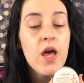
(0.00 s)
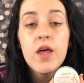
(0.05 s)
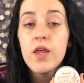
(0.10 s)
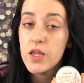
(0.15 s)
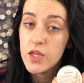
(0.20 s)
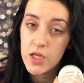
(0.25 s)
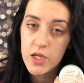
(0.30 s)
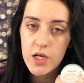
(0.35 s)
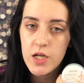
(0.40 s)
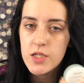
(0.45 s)

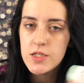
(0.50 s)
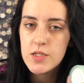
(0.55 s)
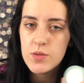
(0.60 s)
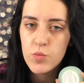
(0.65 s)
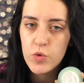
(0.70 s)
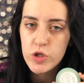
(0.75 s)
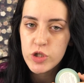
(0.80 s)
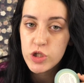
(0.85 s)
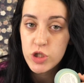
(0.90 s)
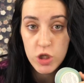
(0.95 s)
They need some
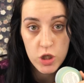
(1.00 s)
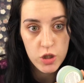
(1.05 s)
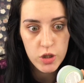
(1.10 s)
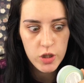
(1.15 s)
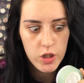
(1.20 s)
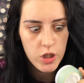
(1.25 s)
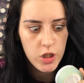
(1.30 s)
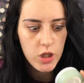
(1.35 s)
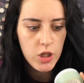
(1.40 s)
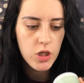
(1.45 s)
moisture.
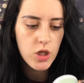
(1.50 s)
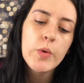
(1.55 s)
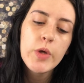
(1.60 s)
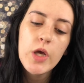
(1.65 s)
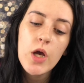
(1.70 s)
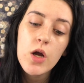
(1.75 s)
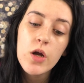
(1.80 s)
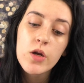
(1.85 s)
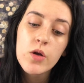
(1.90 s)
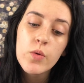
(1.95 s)
Okay,
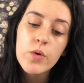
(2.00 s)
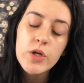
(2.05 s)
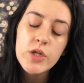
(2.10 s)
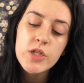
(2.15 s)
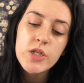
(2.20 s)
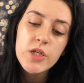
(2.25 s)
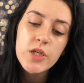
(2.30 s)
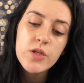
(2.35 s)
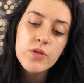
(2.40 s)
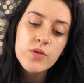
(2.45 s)
we are going
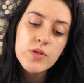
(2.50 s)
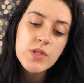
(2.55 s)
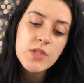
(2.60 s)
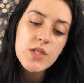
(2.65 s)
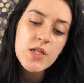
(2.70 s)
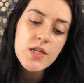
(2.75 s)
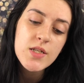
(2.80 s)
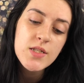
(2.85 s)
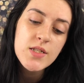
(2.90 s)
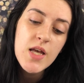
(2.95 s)
to use
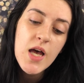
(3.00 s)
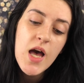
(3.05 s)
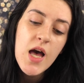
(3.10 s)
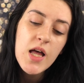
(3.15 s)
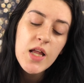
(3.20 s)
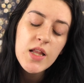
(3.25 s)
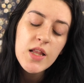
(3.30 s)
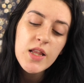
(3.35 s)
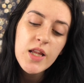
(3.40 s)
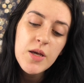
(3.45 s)
this
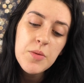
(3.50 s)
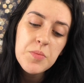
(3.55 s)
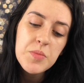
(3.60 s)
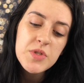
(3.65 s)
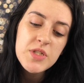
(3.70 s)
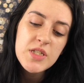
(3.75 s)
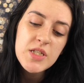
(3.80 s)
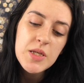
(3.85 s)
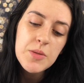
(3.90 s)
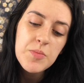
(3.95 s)
lip
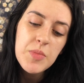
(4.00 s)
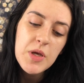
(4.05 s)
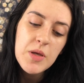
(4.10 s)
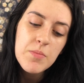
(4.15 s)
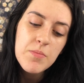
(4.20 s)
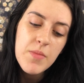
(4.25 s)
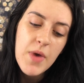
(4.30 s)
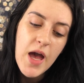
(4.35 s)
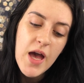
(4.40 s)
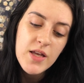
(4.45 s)

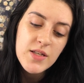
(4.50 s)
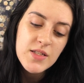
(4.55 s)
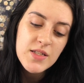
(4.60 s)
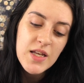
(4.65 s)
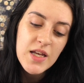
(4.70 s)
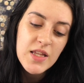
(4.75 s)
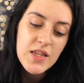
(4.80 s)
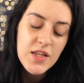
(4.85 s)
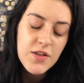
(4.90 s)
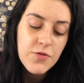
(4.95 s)
sleeping
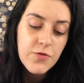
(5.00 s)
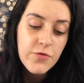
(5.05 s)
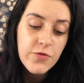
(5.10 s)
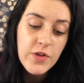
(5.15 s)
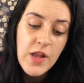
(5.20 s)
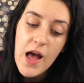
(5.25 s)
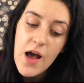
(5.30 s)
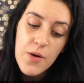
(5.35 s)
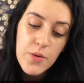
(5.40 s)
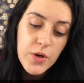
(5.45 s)
mask, and the
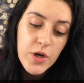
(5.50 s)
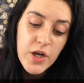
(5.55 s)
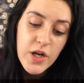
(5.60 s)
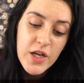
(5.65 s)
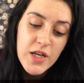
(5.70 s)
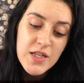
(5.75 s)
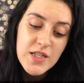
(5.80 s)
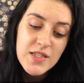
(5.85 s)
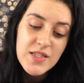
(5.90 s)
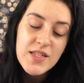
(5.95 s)
flower
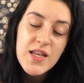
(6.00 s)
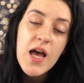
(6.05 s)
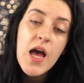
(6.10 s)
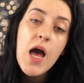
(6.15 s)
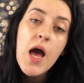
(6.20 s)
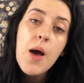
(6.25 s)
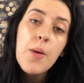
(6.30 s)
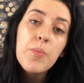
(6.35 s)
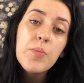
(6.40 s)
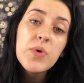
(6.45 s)
is
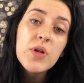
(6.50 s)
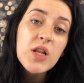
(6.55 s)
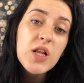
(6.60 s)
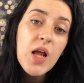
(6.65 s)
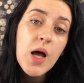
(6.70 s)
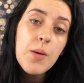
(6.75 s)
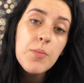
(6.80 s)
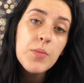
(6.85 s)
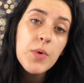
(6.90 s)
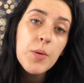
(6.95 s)

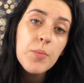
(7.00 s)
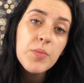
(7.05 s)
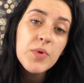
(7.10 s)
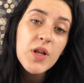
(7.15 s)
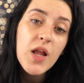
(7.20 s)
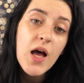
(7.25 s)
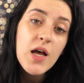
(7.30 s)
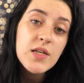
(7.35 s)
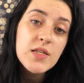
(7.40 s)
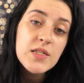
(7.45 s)
Plum
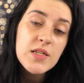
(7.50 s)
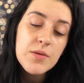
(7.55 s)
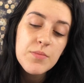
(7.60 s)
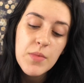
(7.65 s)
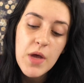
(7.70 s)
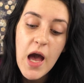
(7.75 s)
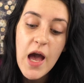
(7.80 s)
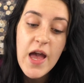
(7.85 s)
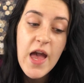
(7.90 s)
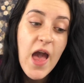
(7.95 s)

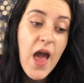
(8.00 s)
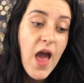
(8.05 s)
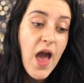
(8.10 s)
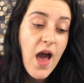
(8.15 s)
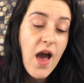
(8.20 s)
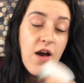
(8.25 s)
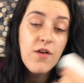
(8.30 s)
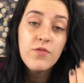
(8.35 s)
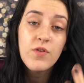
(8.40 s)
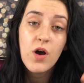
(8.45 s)
Blossom. I
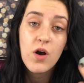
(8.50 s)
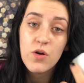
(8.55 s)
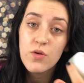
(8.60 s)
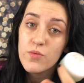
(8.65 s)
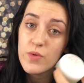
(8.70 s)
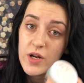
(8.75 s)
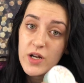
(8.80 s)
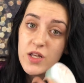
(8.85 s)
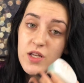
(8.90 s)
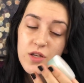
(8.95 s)
have
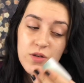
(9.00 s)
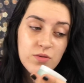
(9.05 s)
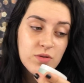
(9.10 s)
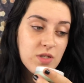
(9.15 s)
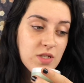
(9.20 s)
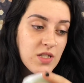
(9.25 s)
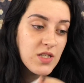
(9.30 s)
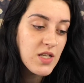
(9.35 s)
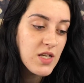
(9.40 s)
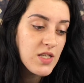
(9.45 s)
already
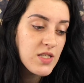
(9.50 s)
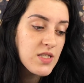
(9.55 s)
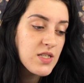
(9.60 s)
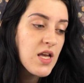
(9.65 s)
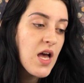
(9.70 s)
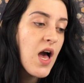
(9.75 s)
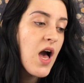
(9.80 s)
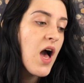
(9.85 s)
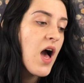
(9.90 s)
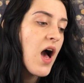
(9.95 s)
used this.
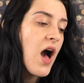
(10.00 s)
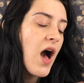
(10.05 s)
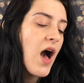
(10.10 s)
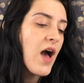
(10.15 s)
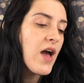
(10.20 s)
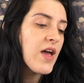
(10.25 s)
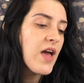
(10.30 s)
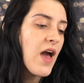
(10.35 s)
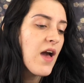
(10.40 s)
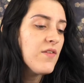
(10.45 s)

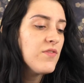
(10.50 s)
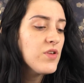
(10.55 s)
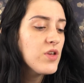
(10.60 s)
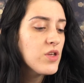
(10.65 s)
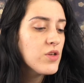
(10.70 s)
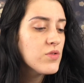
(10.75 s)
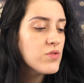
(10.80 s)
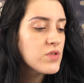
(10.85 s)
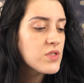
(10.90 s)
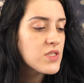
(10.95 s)
I haven't
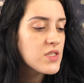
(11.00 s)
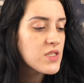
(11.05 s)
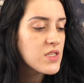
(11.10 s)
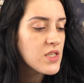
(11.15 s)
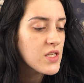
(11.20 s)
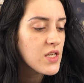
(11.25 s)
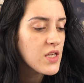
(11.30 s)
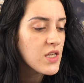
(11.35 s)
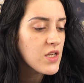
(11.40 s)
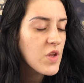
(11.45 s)
used
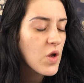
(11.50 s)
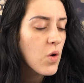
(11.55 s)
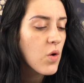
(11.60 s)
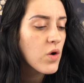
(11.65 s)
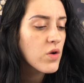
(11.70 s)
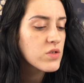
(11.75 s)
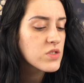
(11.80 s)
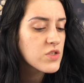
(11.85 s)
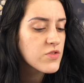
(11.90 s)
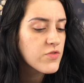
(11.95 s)
the
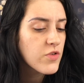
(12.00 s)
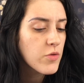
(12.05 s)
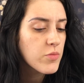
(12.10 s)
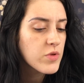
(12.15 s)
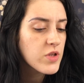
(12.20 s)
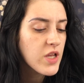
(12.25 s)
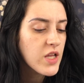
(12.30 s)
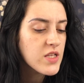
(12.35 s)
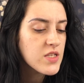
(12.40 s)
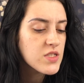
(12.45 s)
oil to foam
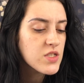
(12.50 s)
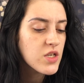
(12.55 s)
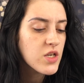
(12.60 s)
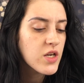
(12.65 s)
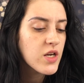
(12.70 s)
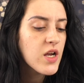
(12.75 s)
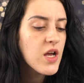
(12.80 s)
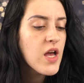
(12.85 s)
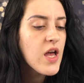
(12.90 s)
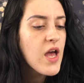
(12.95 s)

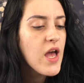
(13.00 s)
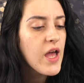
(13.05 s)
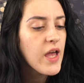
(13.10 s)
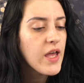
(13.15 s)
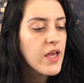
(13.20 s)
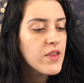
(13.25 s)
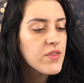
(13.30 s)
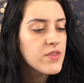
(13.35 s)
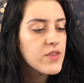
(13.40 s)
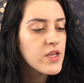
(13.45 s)
cleanser,
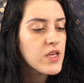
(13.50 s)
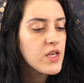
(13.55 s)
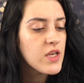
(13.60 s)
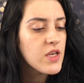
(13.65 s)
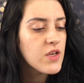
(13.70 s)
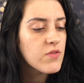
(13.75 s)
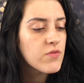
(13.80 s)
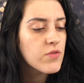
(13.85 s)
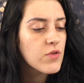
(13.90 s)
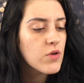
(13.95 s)

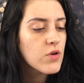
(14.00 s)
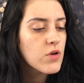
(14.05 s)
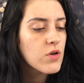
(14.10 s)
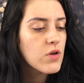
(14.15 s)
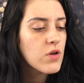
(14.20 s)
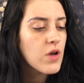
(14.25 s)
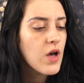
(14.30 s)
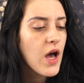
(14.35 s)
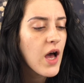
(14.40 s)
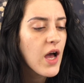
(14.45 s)
the
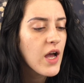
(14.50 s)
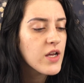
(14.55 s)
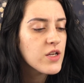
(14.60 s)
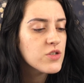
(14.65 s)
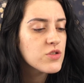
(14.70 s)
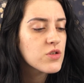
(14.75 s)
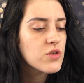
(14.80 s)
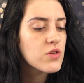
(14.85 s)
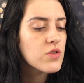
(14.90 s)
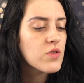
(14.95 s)
Floral
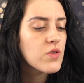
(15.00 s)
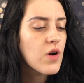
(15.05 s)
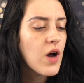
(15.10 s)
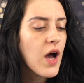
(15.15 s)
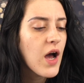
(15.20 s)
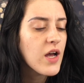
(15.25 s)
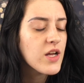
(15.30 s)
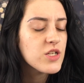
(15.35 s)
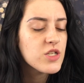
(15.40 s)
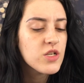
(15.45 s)
Hydro Eye